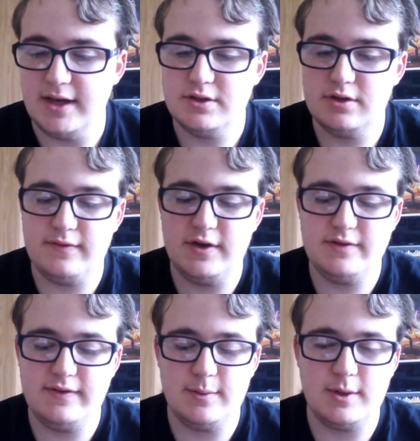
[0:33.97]
So the first
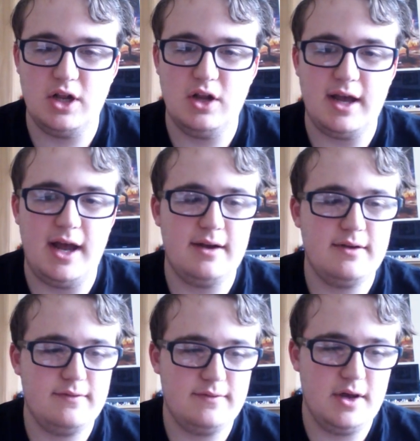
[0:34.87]
figure we're going to look at
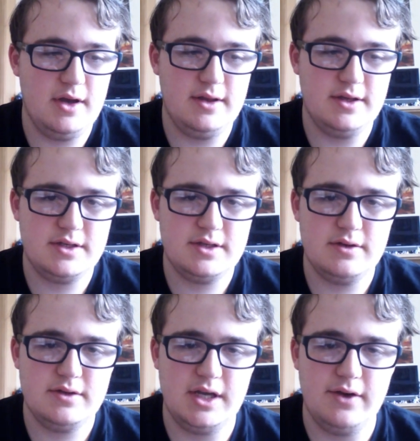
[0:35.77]
for this
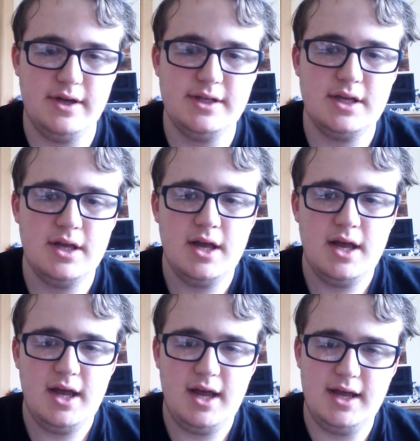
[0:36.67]
series
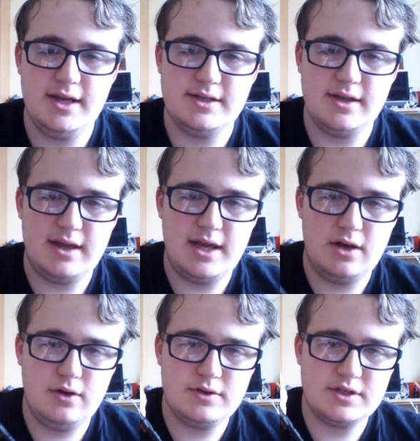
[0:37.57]
is the
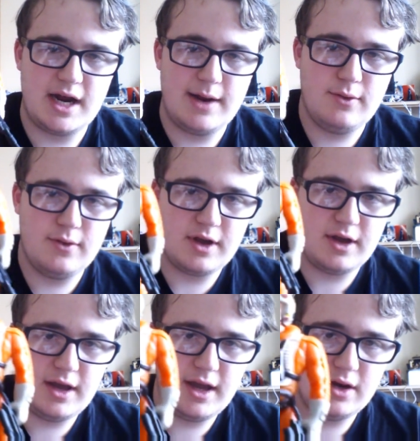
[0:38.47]
Luke Skywalker
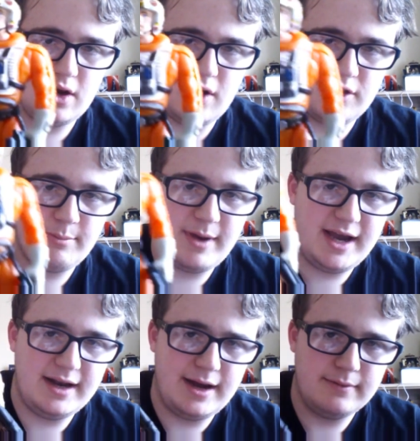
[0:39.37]
in Hoth
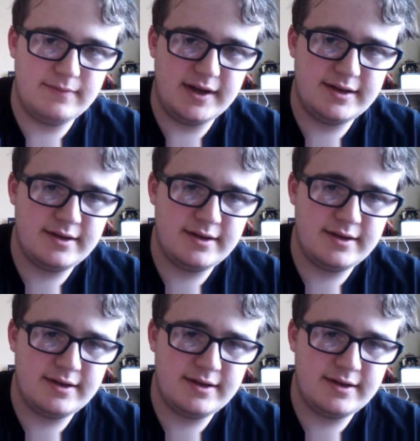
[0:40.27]
Pilot outfit.